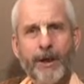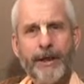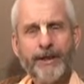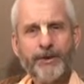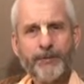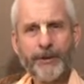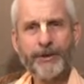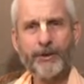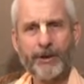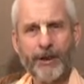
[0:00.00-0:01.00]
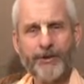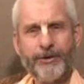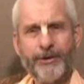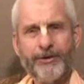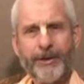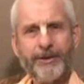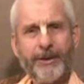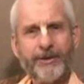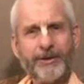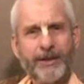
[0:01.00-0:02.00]
In spiritual cultures, there's
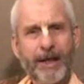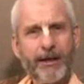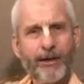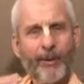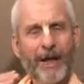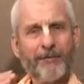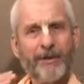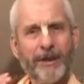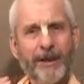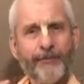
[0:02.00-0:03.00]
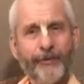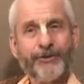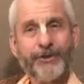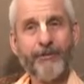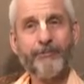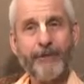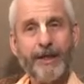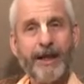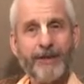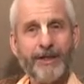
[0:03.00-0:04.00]
an understanding that we have a need for
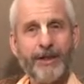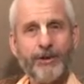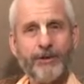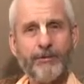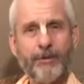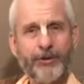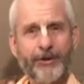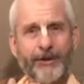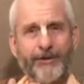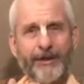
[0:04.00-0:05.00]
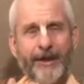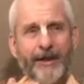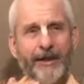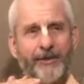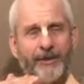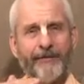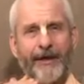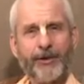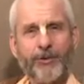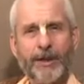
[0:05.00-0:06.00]
self-realization, not just
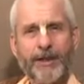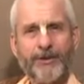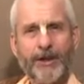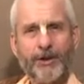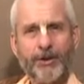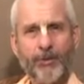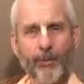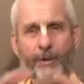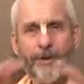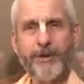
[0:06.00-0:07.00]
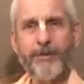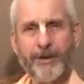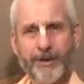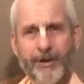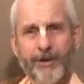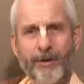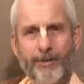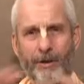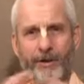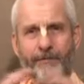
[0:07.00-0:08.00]
self-actualization within the
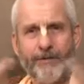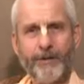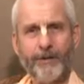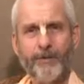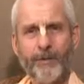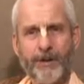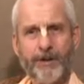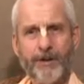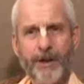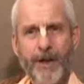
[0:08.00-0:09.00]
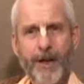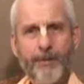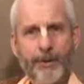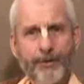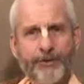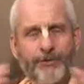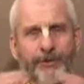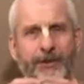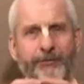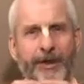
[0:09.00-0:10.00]
material world, physical world, but also
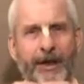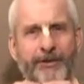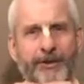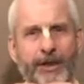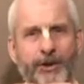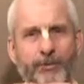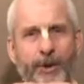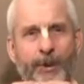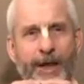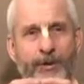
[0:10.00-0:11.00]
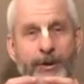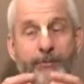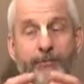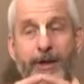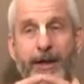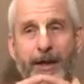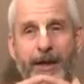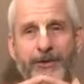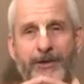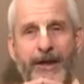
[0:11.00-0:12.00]
self-realization where we actually
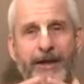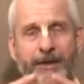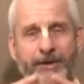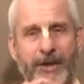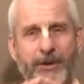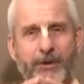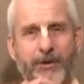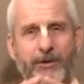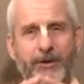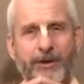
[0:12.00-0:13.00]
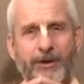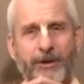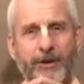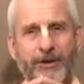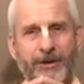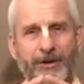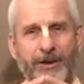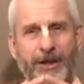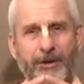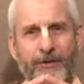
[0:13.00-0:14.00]
realize the essential conscious
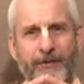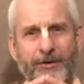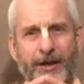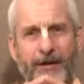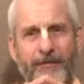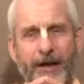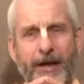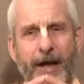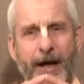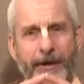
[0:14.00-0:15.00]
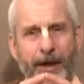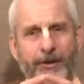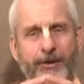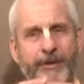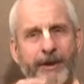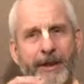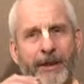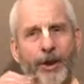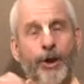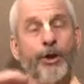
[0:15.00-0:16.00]
nature of the self and
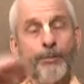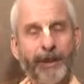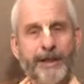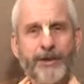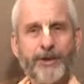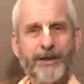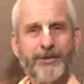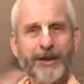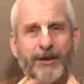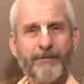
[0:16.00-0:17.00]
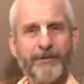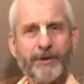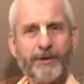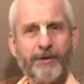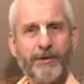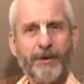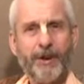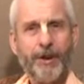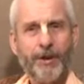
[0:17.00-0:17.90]
ultimately completely transcend the physical